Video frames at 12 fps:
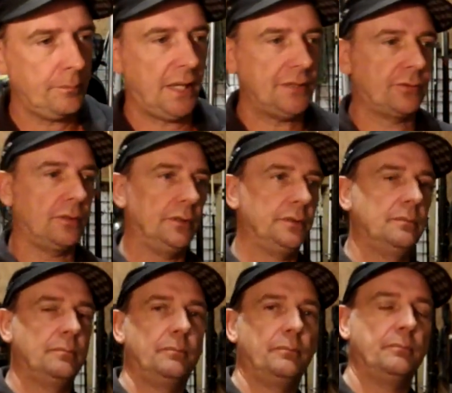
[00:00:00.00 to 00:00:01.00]
Patreon
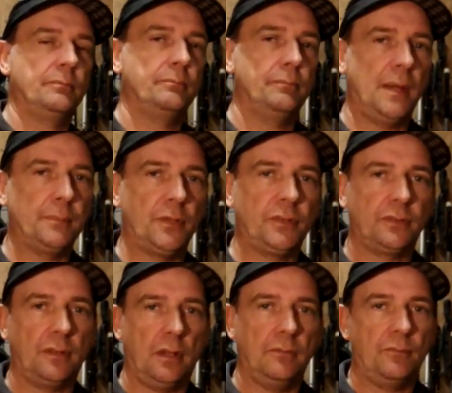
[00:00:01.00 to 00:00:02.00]

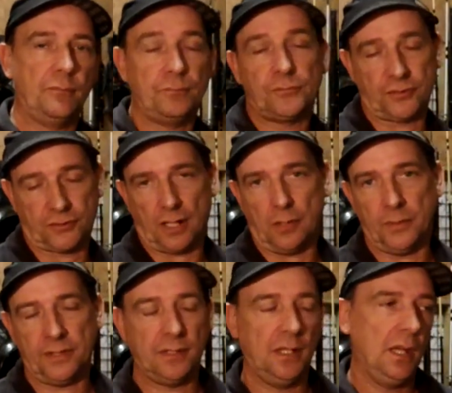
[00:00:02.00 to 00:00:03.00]
members to start
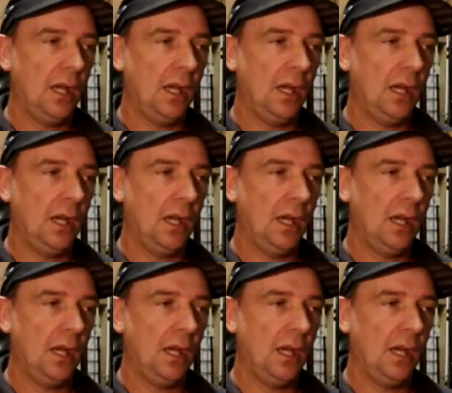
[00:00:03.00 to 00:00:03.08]
with.